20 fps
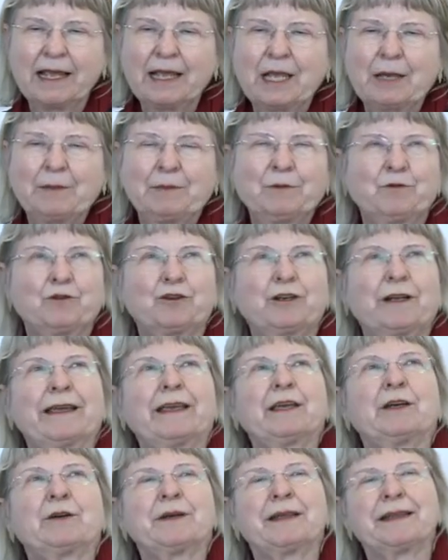Before I
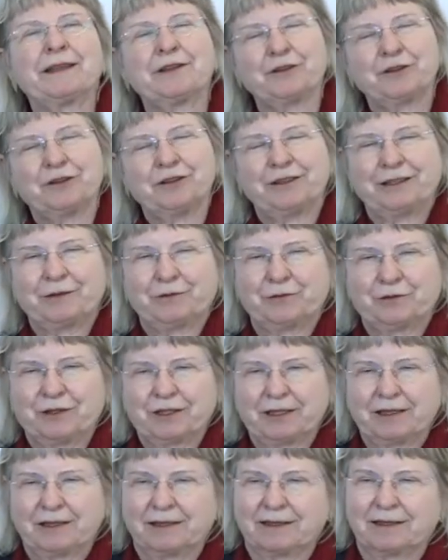go into the
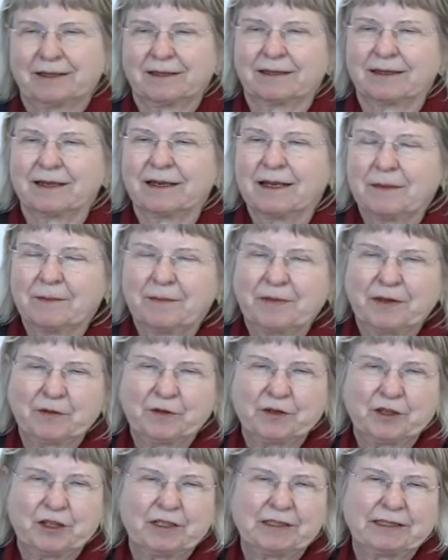different
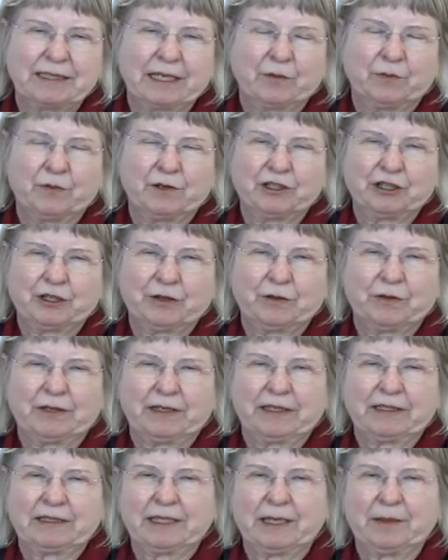methods, I will show you an
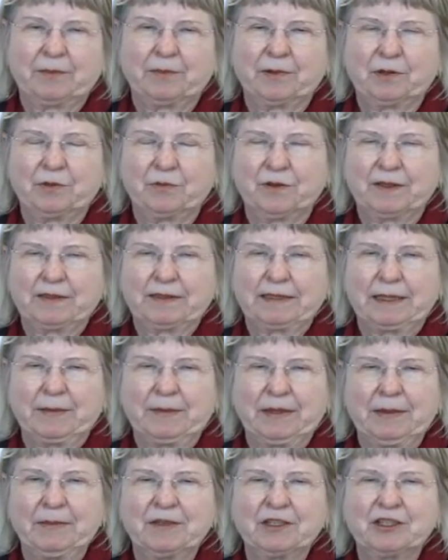example with some
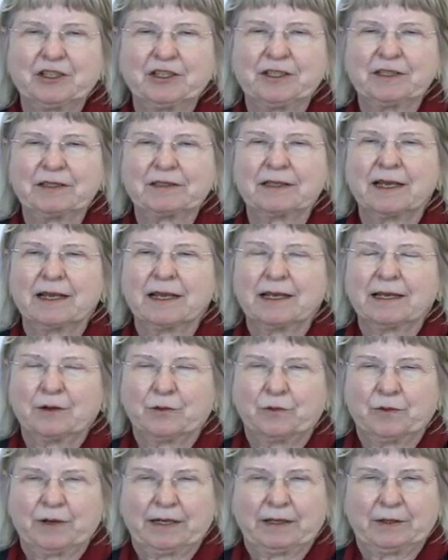images
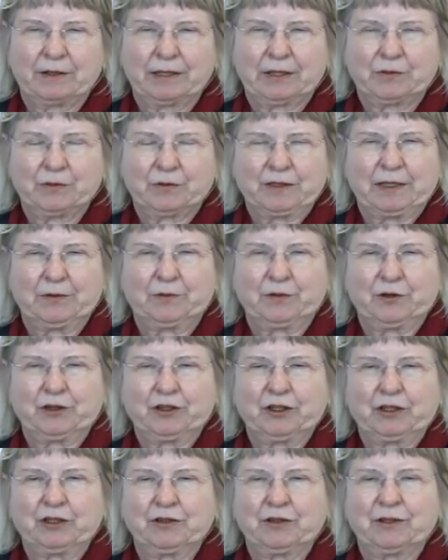where it was
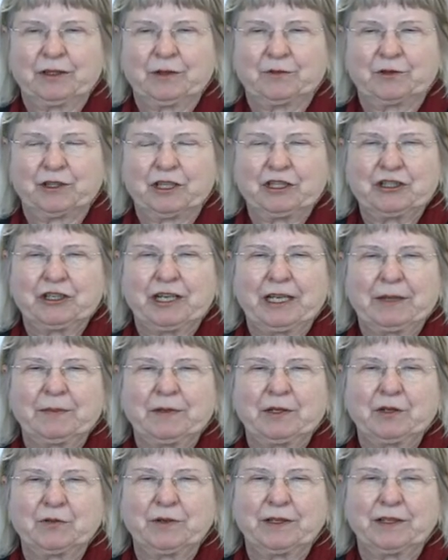difficult to differentiate
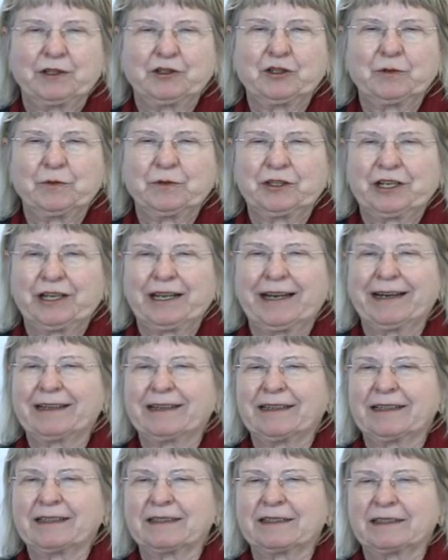between tumor
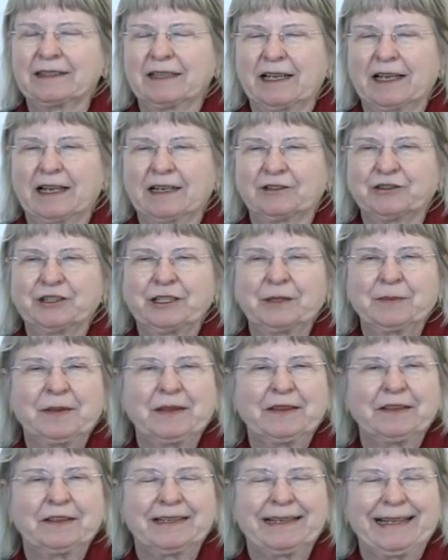recurrence and
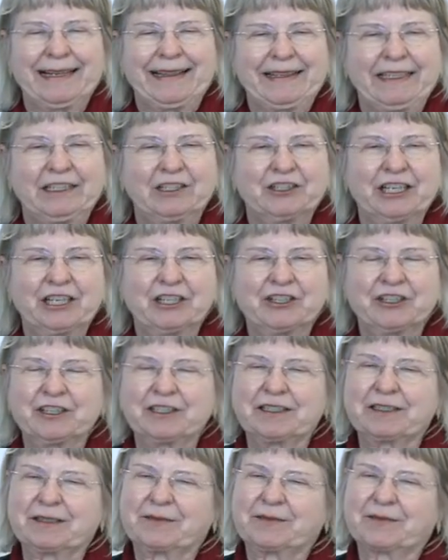treatment-related
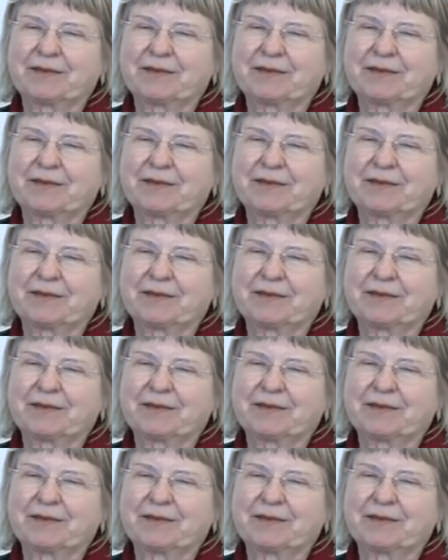changes.